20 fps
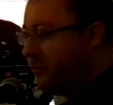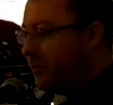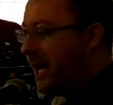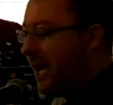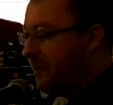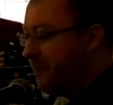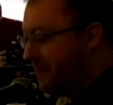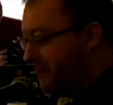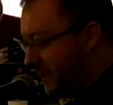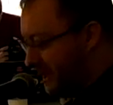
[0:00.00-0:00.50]

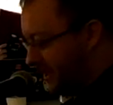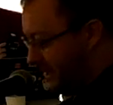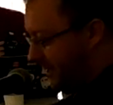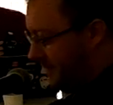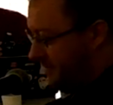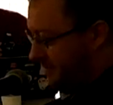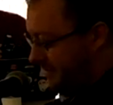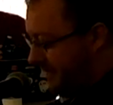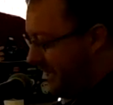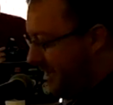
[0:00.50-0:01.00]
wrapped because
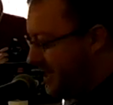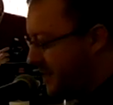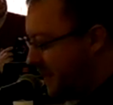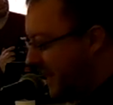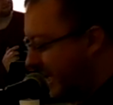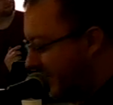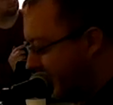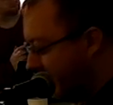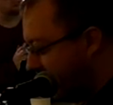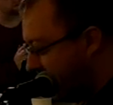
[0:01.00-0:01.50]
I've
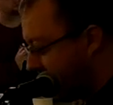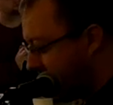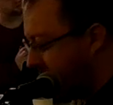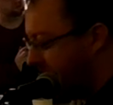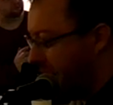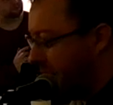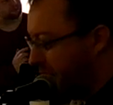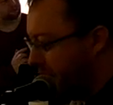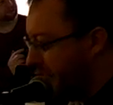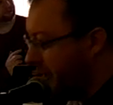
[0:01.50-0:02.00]
expanded the
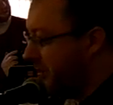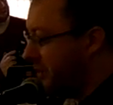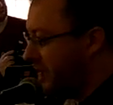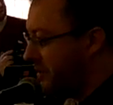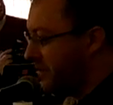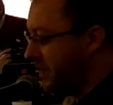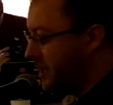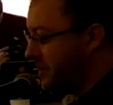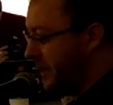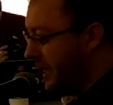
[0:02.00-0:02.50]
screen, but
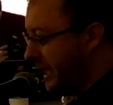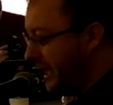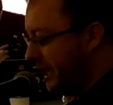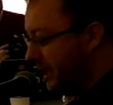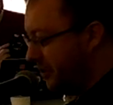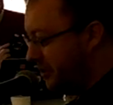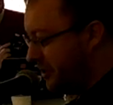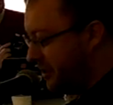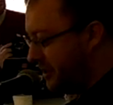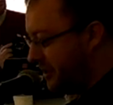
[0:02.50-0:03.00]
generally speaking,
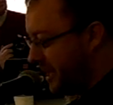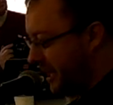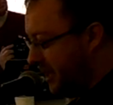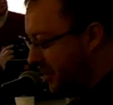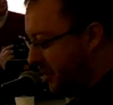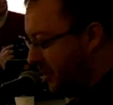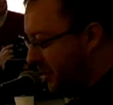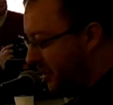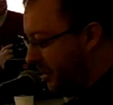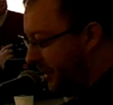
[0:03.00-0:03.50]
you should see
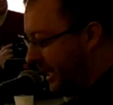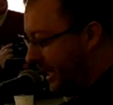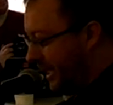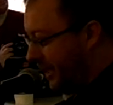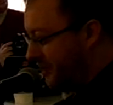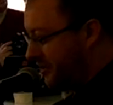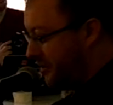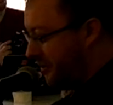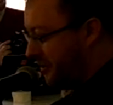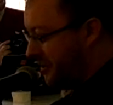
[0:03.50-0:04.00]
all the
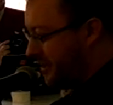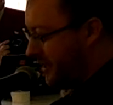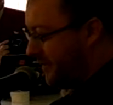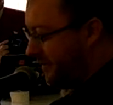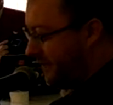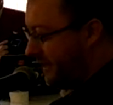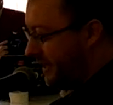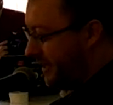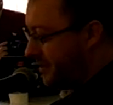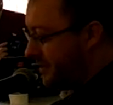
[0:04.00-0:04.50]
actual
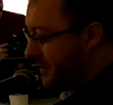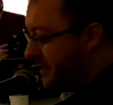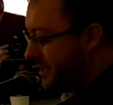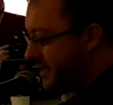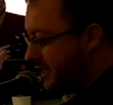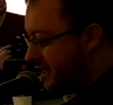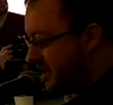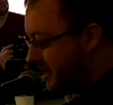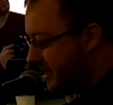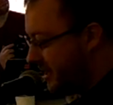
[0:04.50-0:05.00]
stuff there. So you
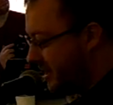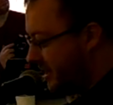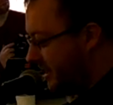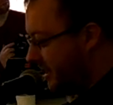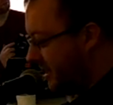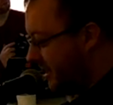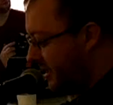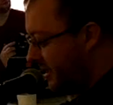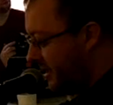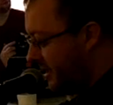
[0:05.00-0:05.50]

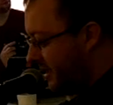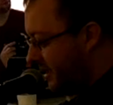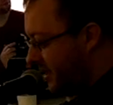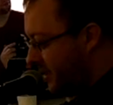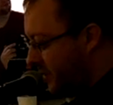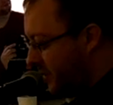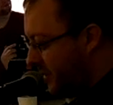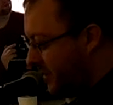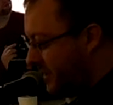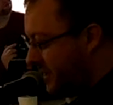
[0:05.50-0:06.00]

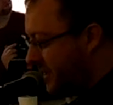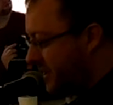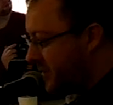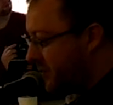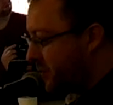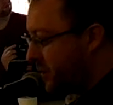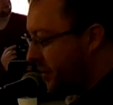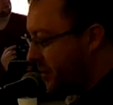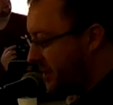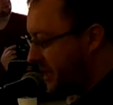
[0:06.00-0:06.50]
can see it's a
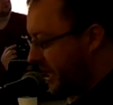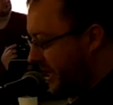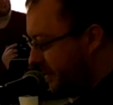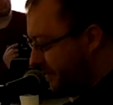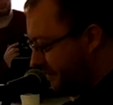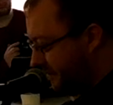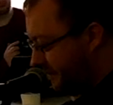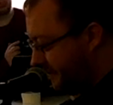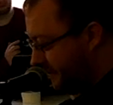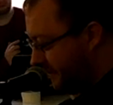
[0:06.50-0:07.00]
property.